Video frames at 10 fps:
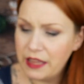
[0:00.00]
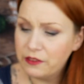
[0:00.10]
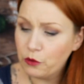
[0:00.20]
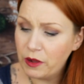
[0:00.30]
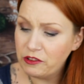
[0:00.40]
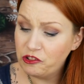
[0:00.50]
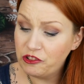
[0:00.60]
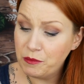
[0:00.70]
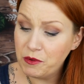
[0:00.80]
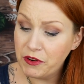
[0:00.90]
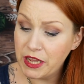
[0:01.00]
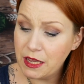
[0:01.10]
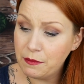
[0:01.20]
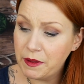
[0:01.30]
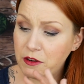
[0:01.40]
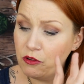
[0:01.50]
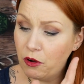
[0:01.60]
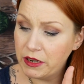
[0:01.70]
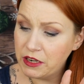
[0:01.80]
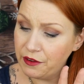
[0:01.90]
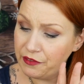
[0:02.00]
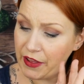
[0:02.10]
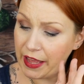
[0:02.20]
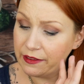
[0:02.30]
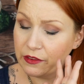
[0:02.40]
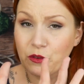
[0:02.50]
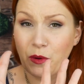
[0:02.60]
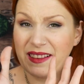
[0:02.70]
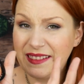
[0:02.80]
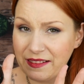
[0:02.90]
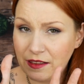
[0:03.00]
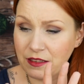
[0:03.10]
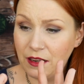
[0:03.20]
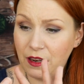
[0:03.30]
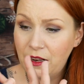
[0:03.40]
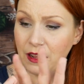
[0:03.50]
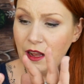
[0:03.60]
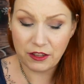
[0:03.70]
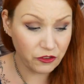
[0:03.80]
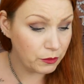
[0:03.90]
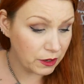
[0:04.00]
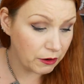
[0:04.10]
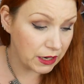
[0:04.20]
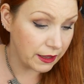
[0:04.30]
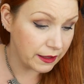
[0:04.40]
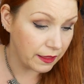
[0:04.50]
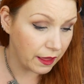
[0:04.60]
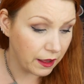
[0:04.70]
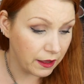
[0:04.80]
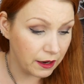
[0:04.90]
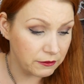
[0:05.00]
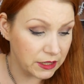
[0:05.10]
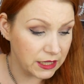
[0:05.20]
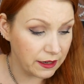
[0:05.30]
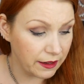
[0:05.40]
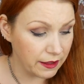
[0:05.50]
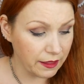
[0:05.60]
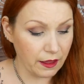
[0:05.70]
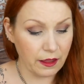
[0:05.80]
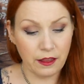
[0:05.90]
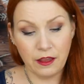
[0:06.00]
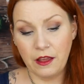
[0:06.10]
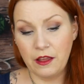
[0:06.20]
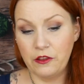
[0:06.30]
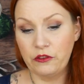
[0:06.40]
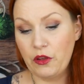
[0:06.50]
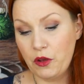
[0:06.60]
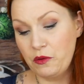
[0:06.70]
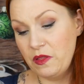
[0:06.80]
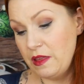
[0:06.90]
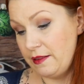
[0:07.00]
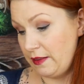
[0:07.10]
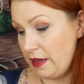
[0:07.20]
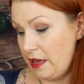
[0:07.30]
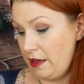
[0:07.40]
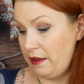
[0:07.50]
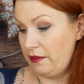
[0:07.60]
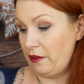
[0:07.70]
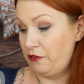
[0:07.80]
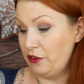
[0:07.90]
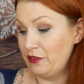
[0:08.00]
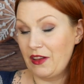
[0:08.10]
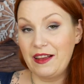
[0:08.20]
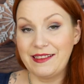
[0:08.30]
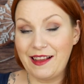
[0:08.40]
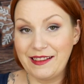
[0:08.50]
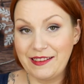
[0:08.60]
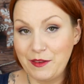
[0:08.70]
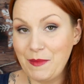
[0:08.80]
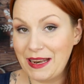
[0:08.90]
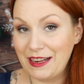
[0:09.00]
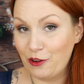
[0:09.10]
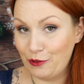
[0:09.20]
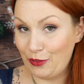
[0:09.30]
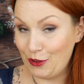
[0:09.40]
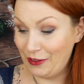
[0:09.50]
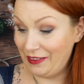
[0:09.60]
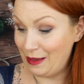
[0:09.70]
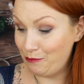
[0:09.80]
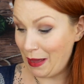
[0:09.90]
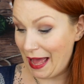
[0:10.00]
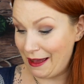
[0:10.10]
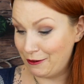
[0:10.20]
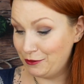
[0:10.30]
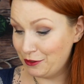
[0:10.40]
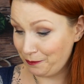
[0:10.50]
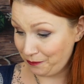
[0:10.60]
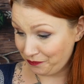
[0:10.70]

It is quite shimmery, but not in your face. It's quite subtle. I do quite like that. I really like that. So this is a full-size item and it costs £13.